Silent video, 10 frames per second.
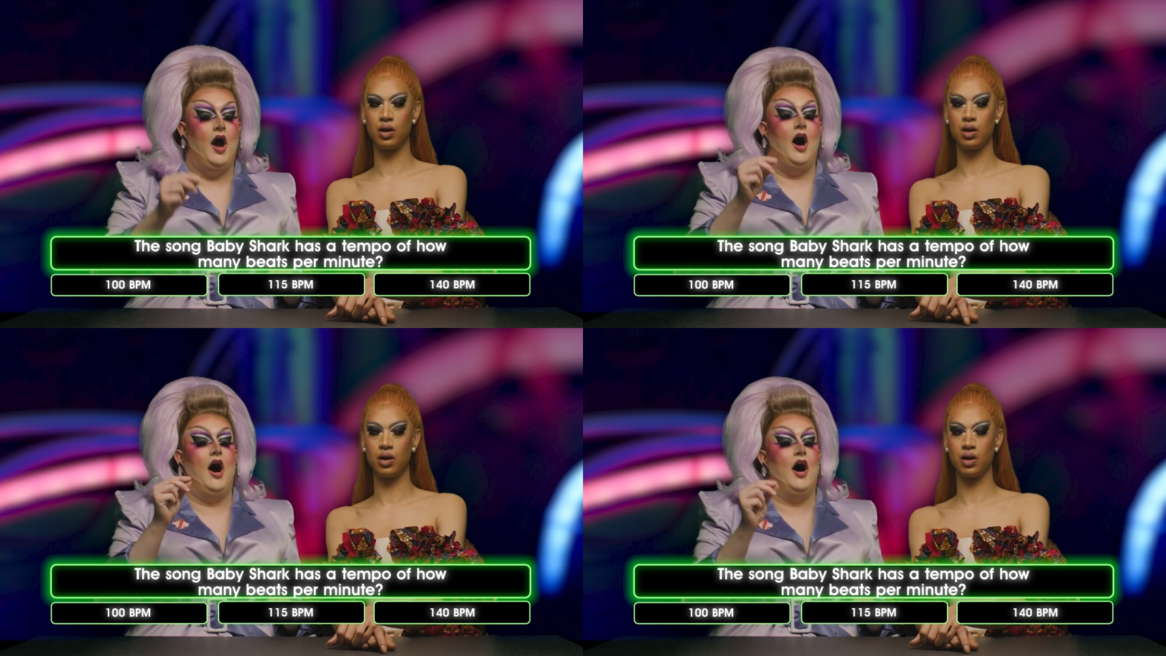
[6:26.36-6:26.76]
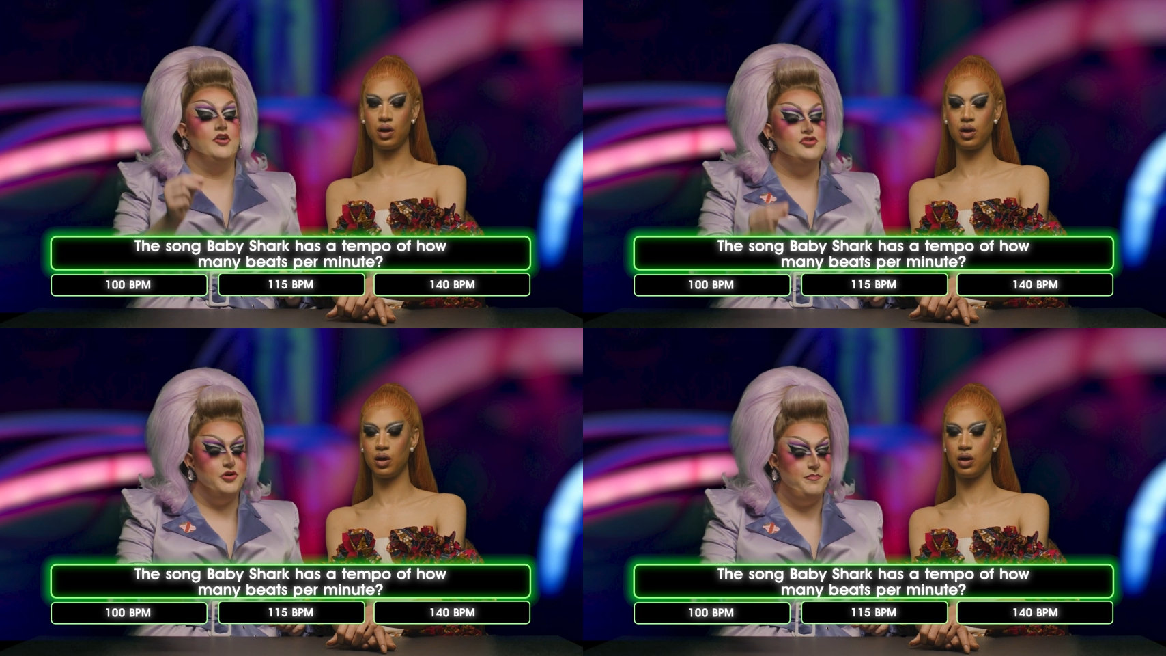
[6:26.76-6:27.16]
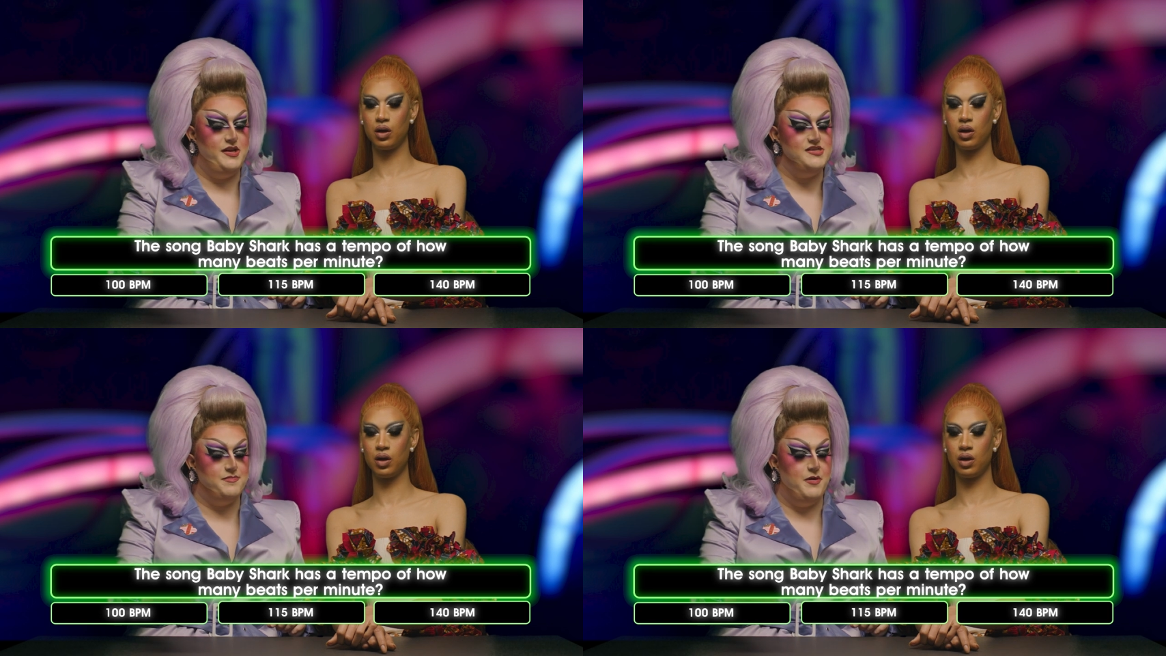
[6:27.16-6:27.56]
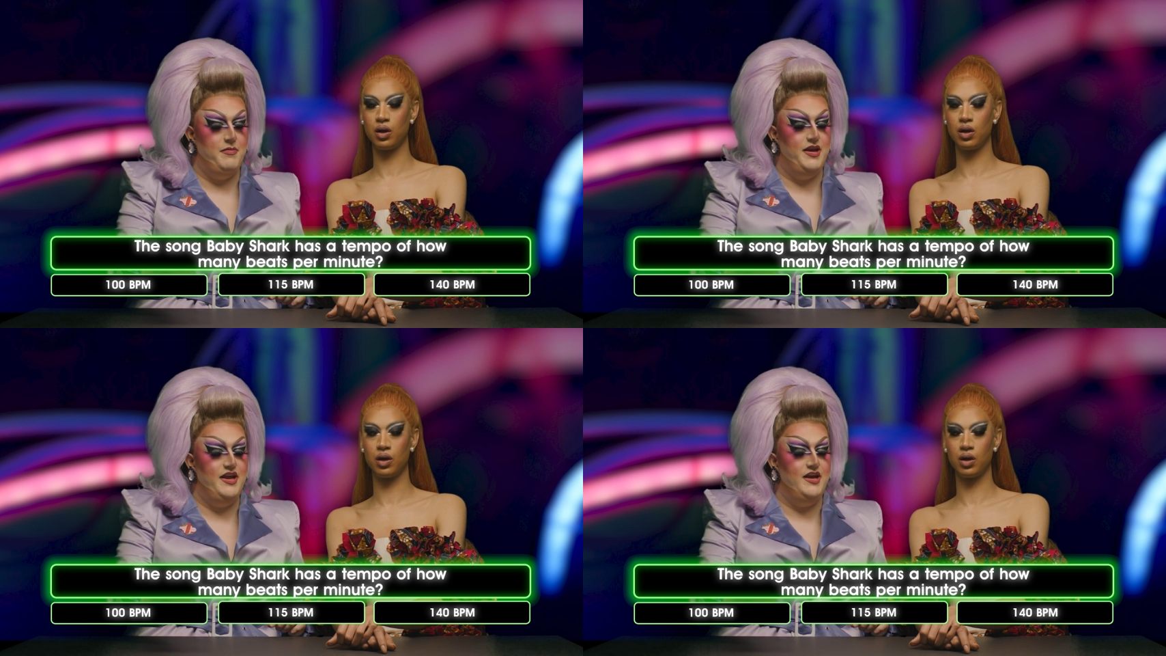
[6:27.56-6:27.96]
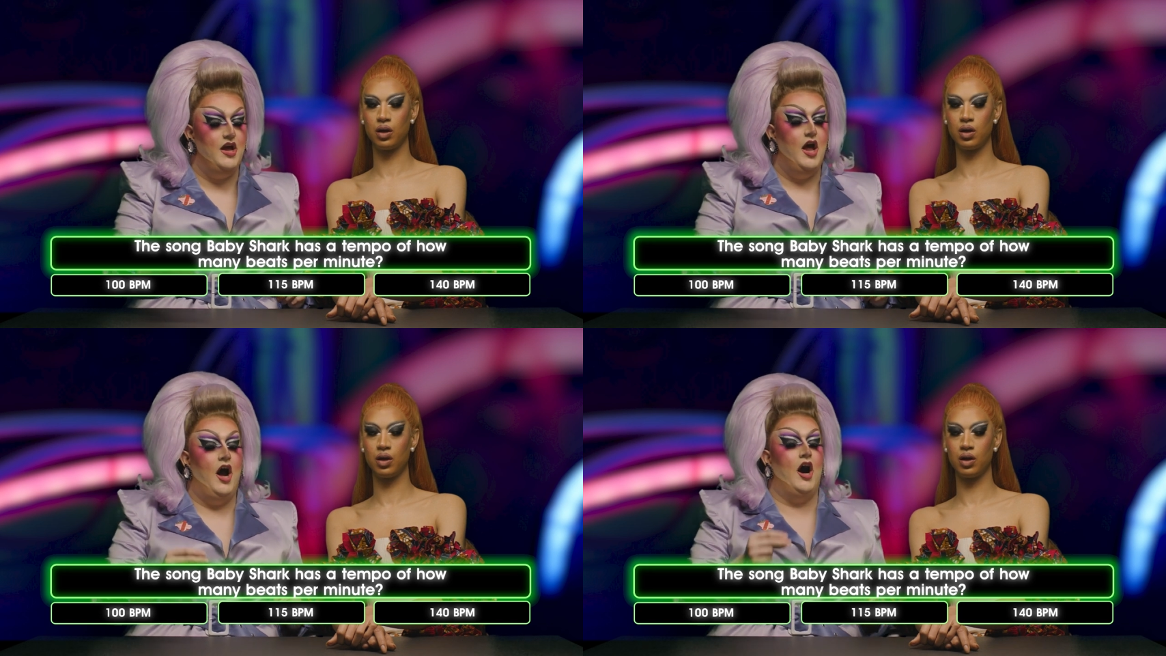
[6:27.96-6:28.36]
Speaker 1: 100 beats per minute,
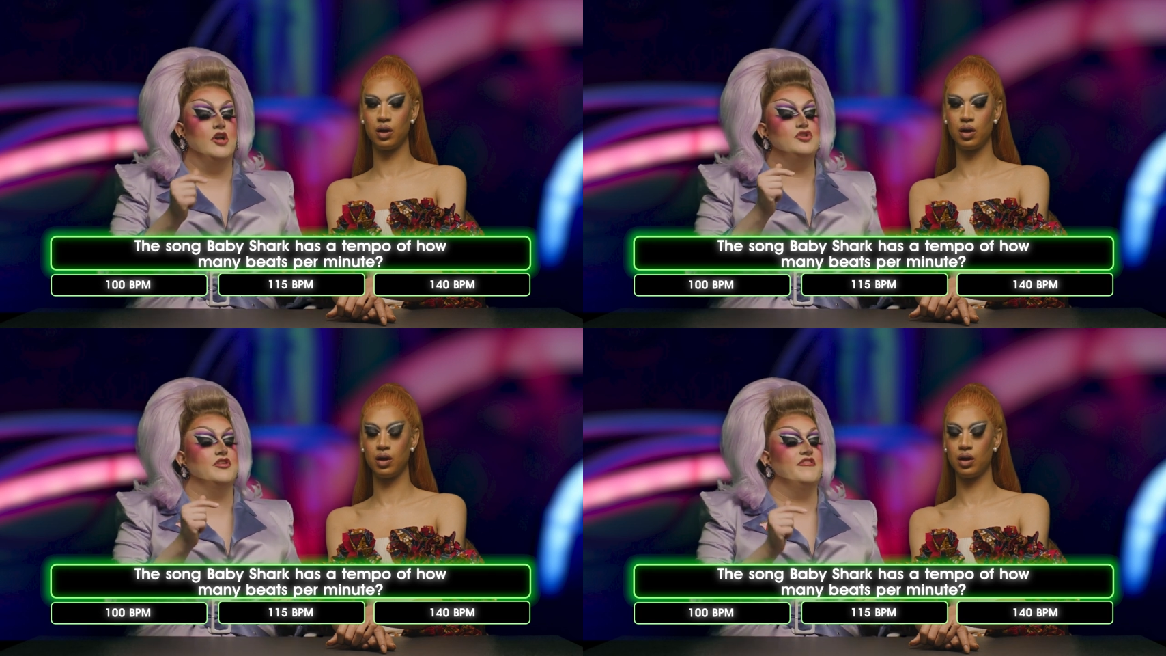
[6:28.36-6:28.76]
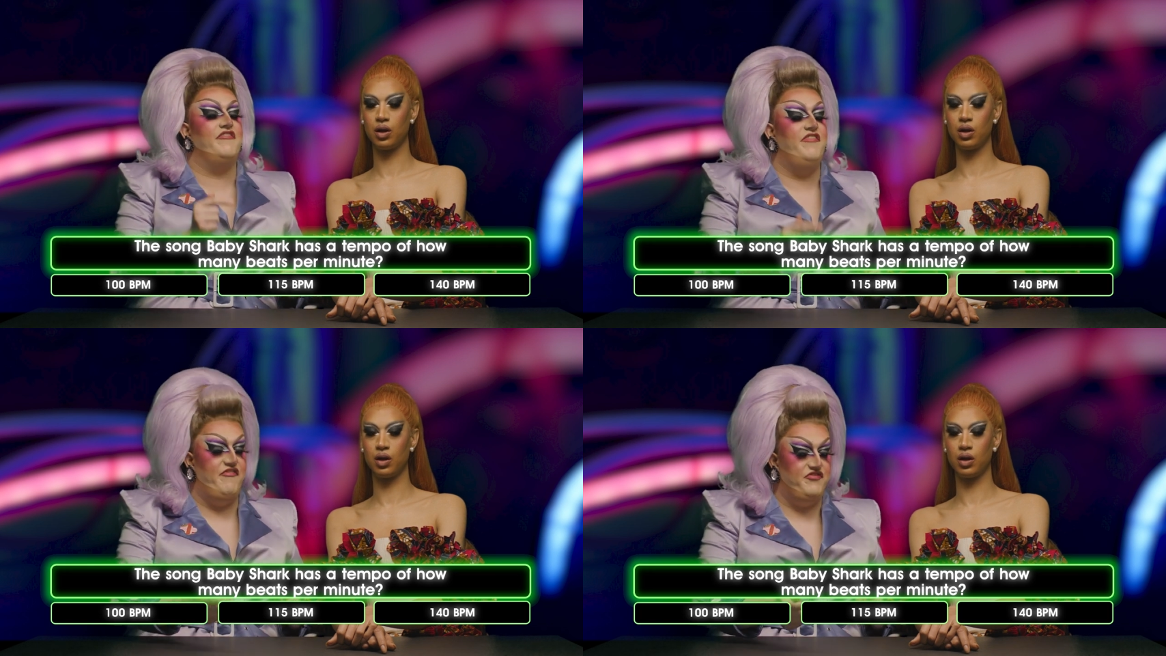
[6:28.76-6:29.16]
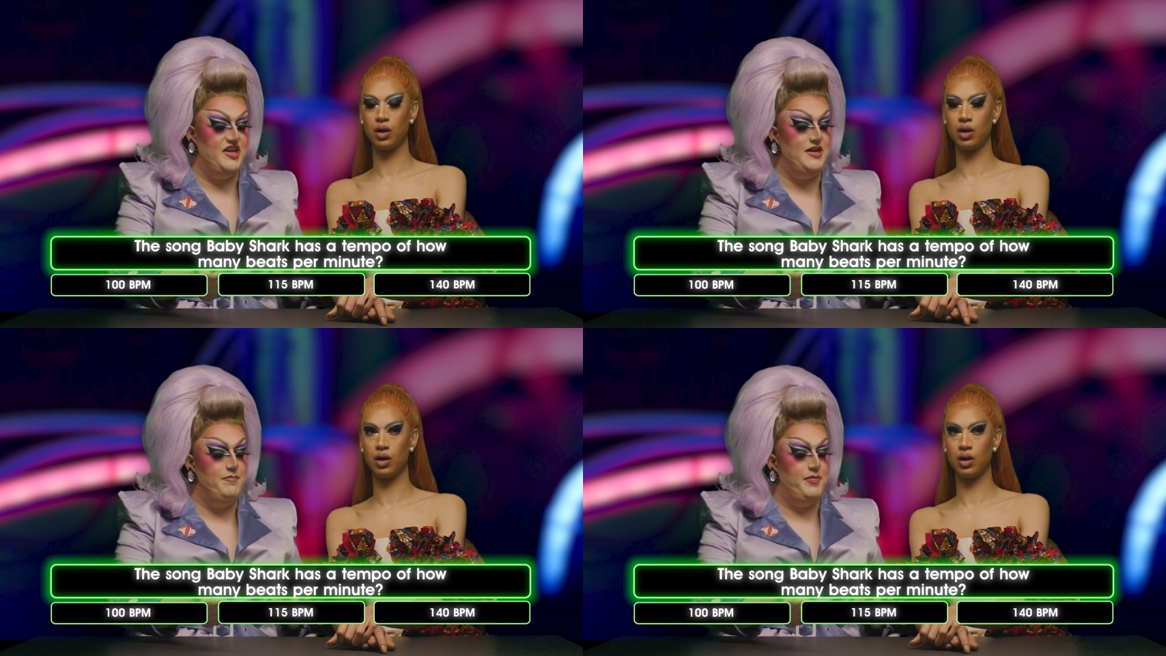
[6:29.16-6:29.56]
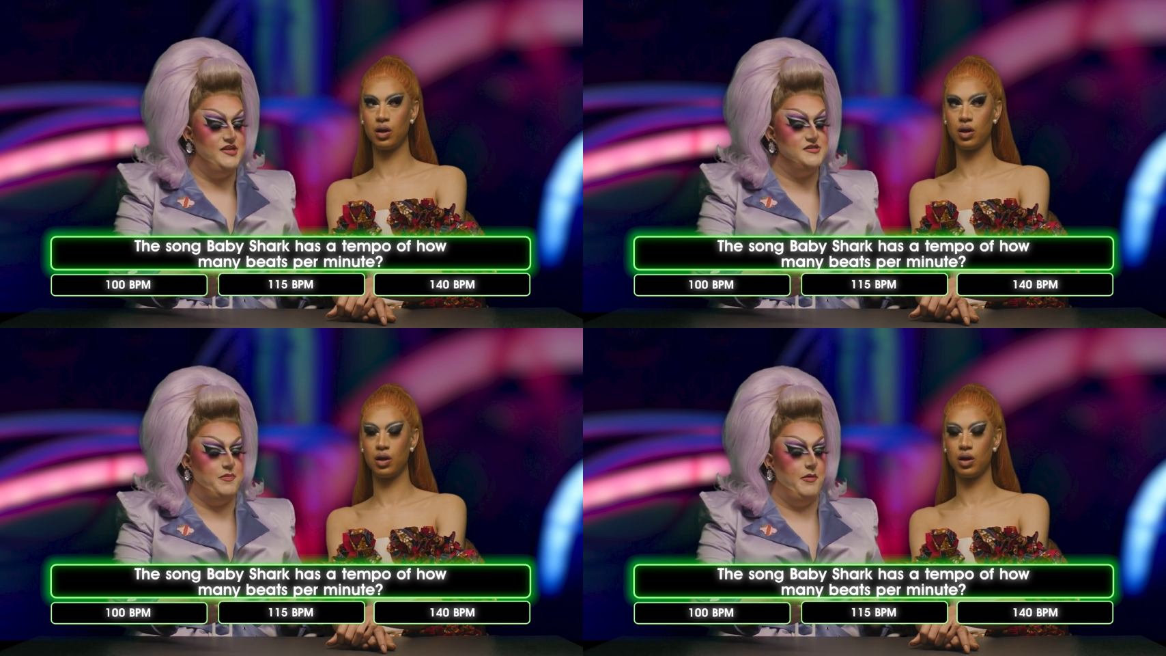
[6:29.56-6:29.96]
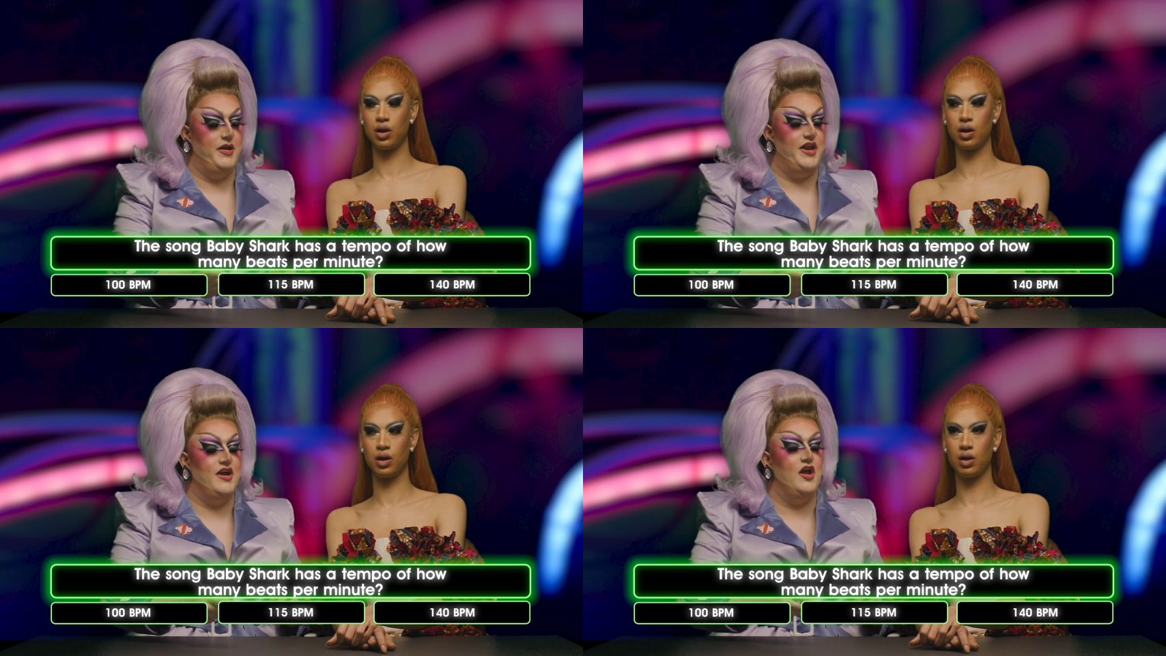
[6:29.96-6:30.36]
115 beats per
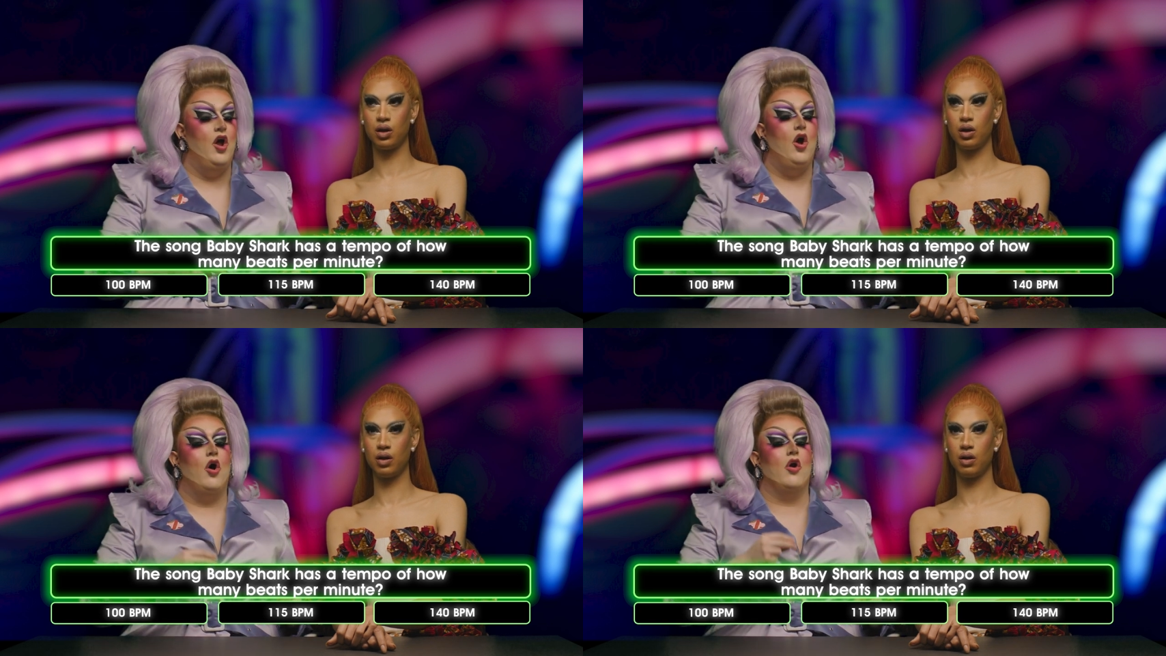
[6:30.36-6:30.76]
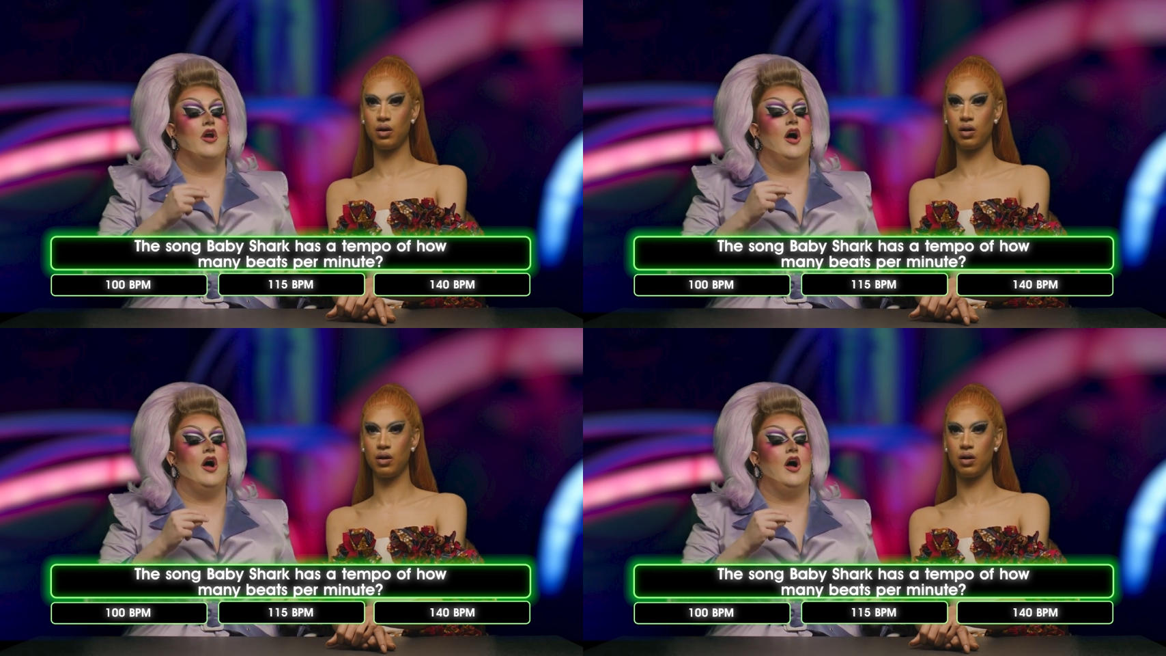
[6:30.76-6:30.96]
minute, or